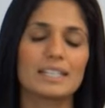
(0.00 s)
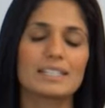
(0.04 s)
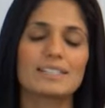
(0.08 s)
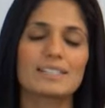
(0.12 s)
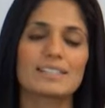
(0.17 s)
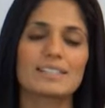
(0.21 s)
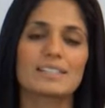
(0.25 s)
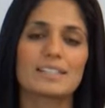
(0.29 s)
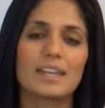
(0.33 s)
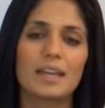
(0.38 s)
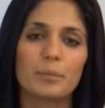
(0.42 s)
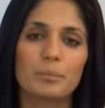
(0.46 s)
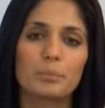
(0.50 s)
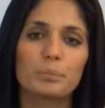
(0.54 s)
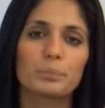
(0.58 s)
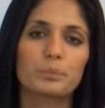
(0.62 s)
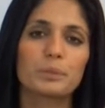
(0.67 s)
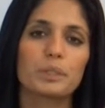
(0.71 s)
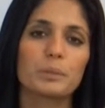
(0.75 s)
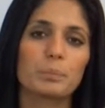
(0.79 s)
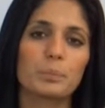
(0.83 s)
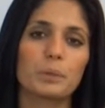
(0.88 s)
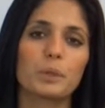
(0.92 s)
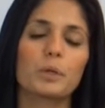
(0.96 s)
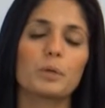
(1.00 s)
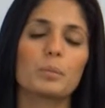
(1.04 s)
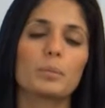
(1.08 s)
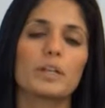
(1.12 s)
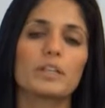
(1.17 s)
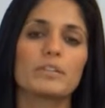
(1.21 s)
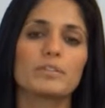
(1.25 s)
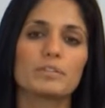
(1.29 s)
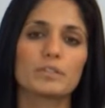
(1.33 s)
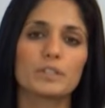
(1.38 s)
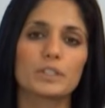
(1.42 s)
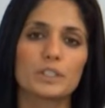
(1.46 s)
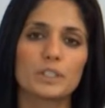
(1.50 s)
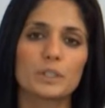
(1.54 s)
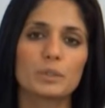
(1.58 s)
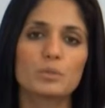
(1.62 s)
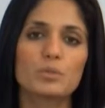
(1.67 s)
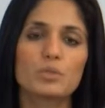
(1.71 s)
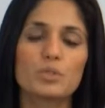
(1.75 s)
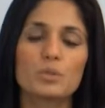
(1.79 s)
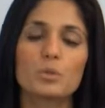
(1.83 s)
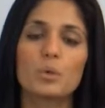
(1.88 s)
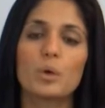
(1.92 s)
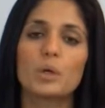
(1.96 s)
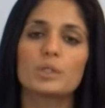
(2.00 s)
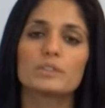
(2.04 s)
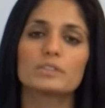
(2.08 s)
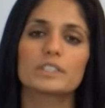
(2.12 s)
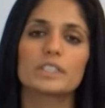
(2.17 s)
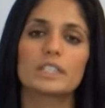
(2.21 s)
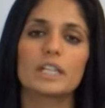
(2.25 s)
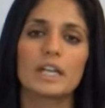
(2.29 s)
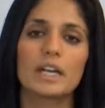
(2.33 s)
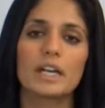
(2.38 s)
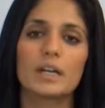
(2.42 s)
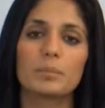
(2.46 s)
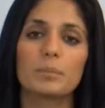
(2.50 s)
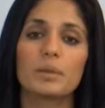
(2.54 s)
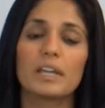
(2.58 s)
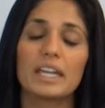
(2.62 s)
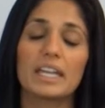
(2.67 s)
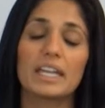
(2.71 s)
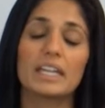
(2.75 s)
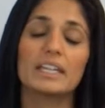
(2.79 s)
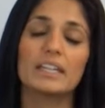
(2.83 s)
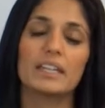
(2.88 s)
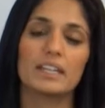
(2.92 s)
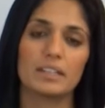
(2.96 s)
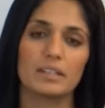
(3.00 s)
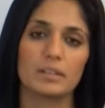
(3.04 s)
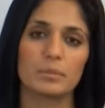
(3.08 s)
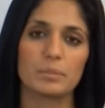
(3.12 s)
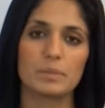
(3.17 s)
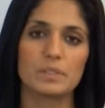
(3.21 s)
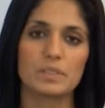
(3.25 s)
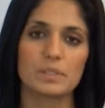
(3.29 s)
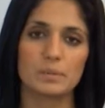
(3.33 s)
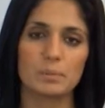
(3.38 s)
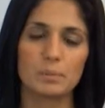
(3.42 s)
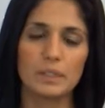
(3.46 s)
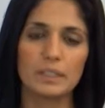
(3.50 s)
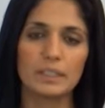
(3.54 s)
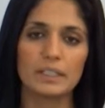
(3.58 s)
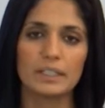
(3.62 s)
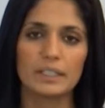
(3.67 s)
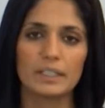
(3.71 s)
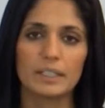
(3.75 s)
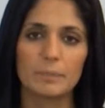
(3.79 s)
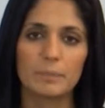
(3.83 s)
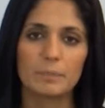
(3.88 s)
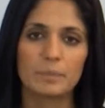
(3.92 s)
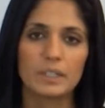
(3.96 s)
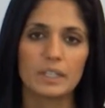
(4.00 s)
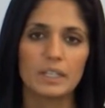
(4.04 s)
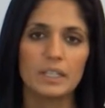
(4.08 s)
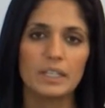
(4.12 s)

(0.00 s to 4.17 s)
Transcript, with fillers: It's a temporary permit for you to overcome a inadmissibility.